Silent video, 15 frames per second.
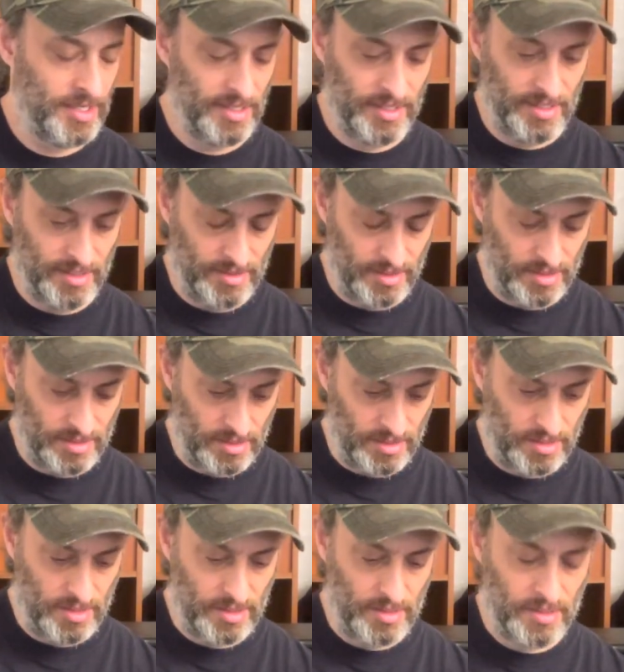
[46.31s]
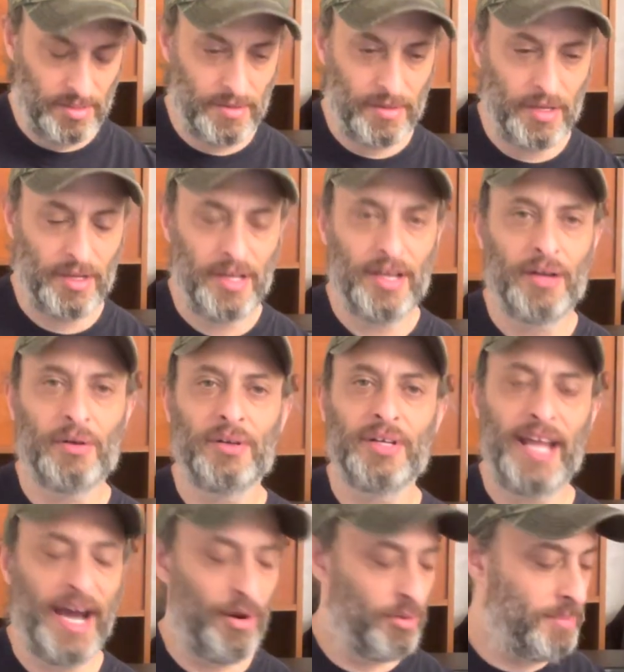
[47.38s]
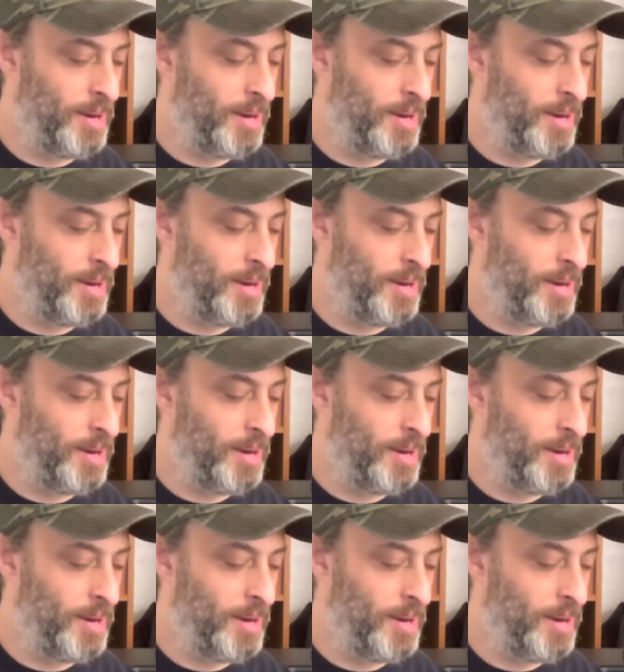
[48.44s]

Now,